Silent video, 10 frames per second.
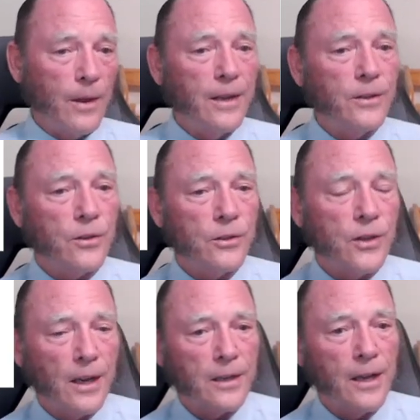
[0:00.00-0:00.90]

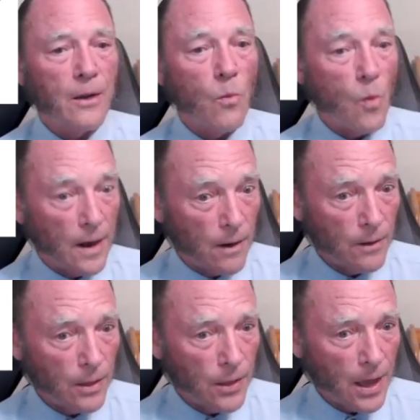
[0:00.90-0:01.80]
intersecting where
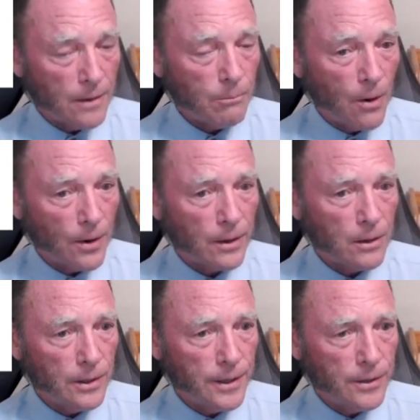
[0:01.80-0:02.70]
that
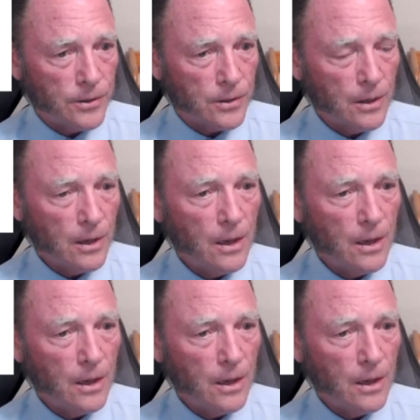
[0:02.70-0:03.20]
particle is,